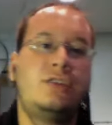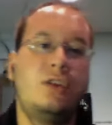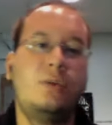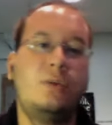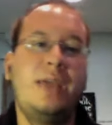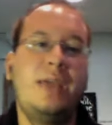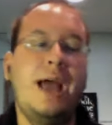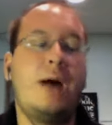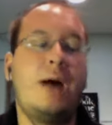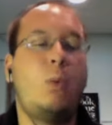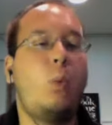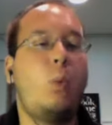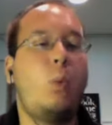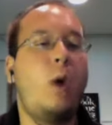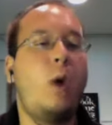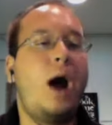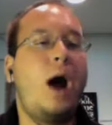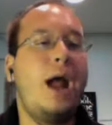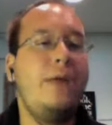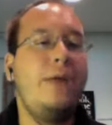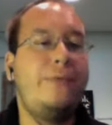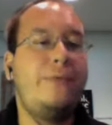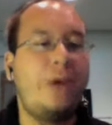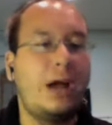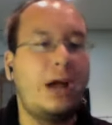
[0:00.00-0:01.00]
So yeah,
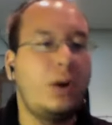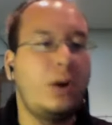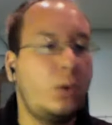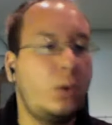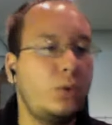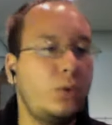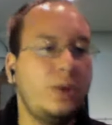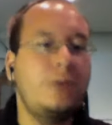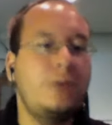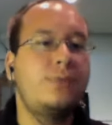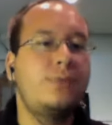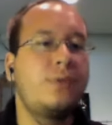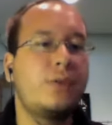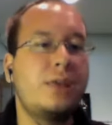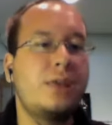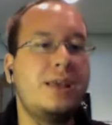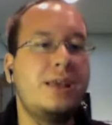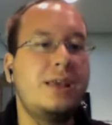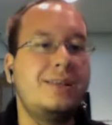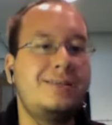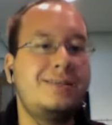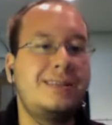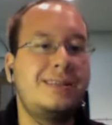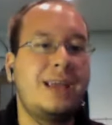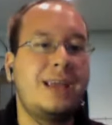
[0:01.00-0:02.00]
Wi-Fi only for
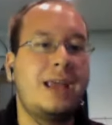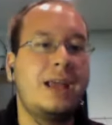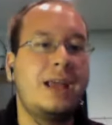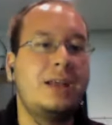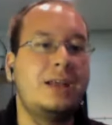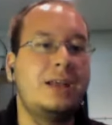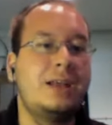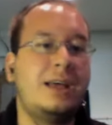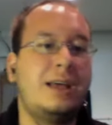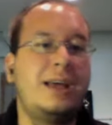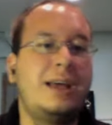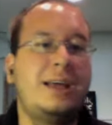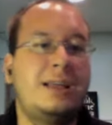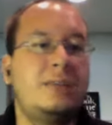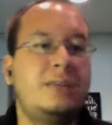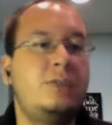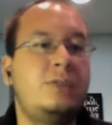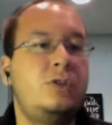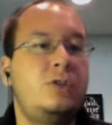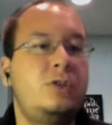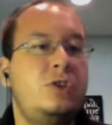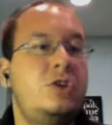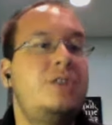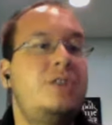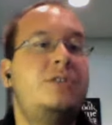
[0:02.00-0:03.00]
this, and
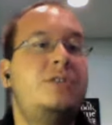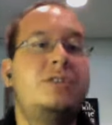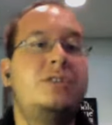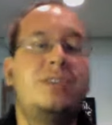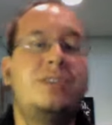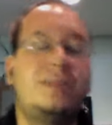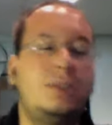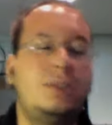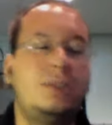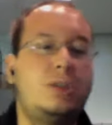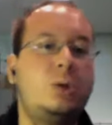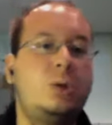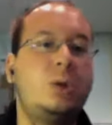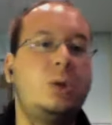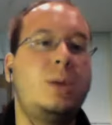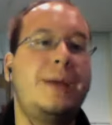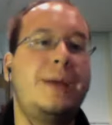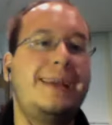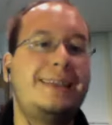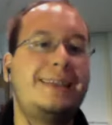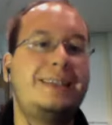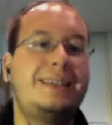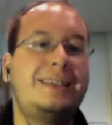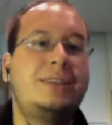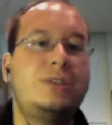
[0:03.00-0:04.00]
uh, you just have the two
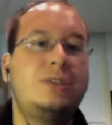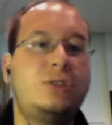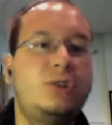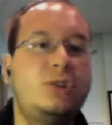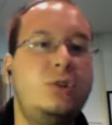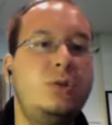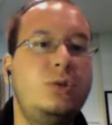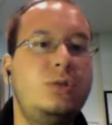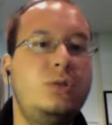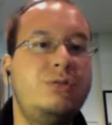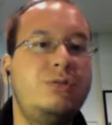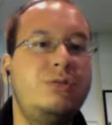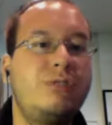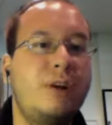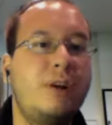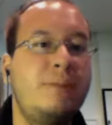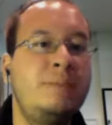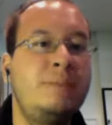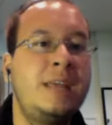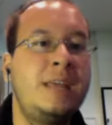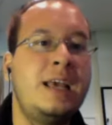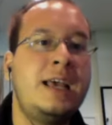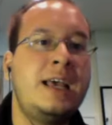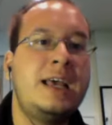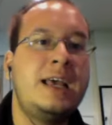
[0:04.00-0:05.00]
capacities to choose
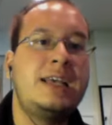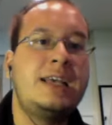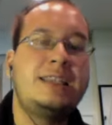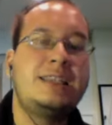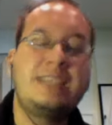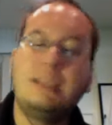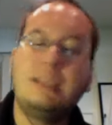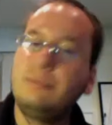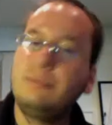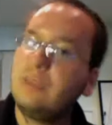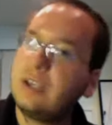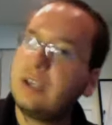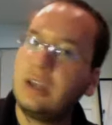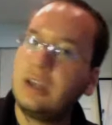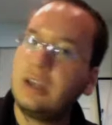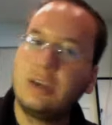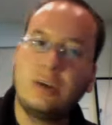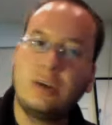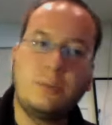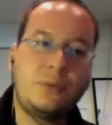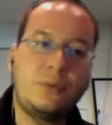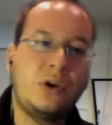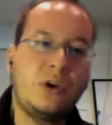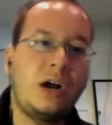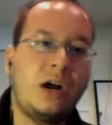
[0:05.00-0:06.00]
from. Seems like
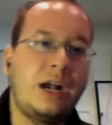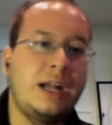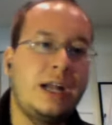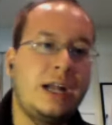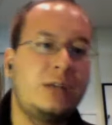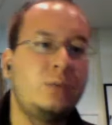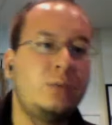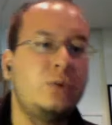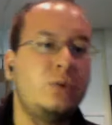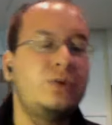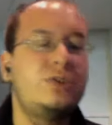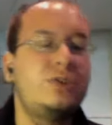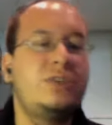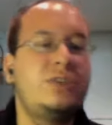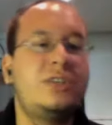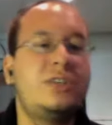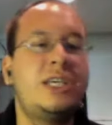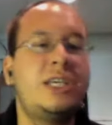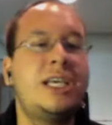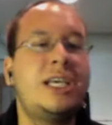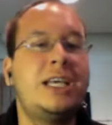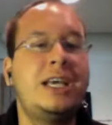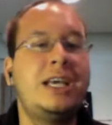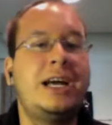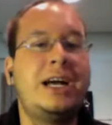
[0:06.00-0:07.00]
a good product. We'll
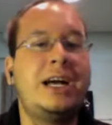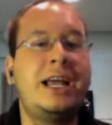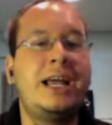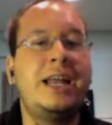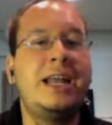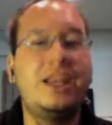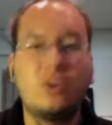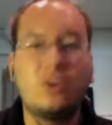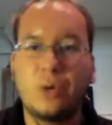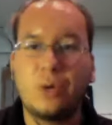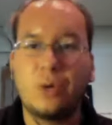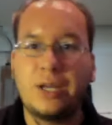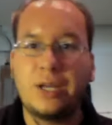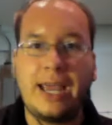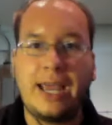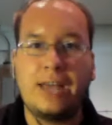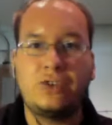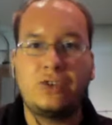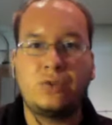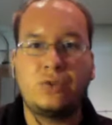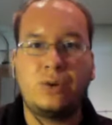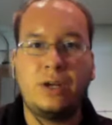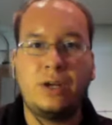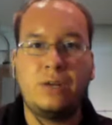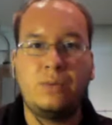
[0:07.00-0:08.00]
see. Uh, it is running
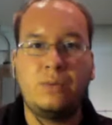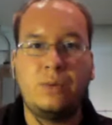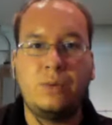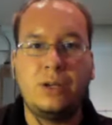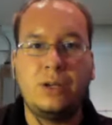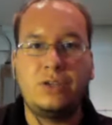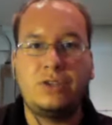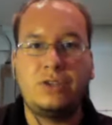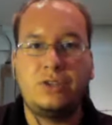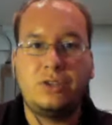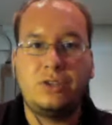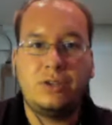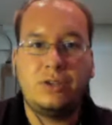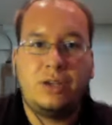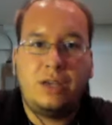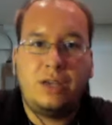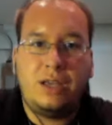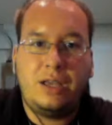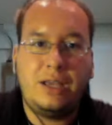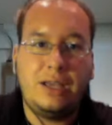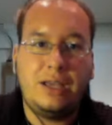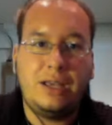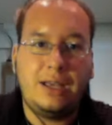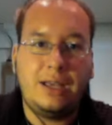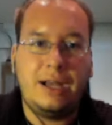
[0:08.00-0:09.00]
Android, which,
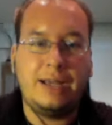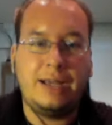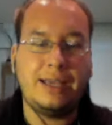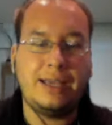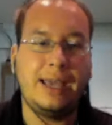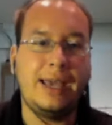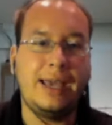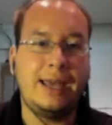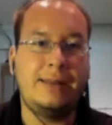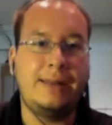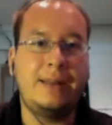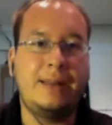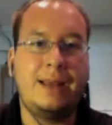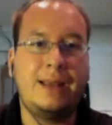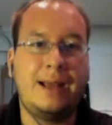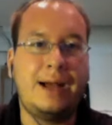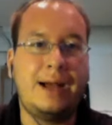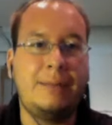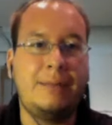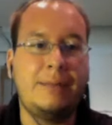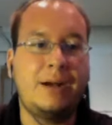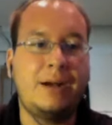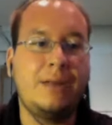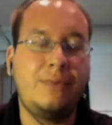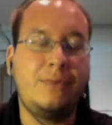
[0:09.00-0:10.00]
again,
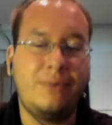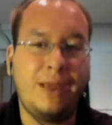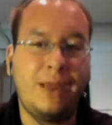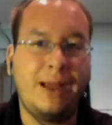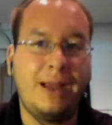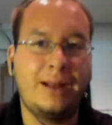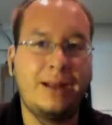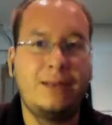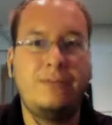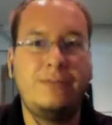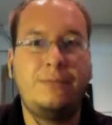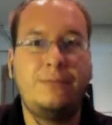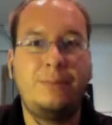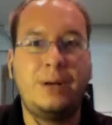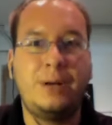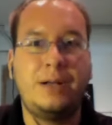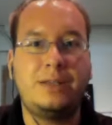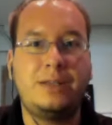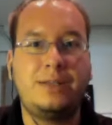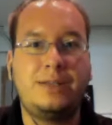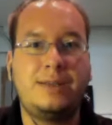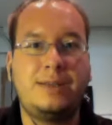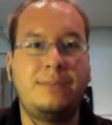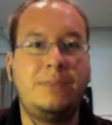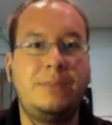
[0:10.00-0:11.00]
I'm not a fan of,
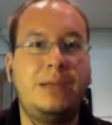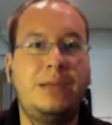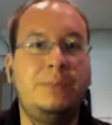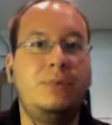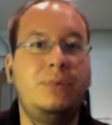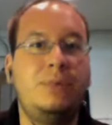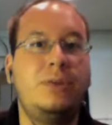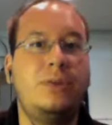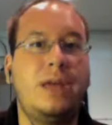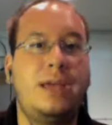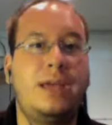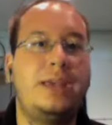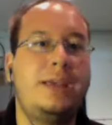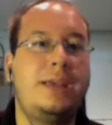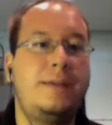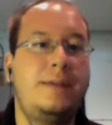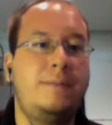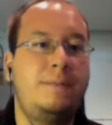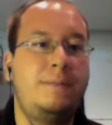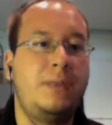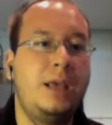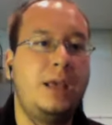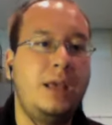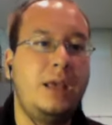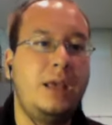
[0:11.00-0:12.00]
but some people like it.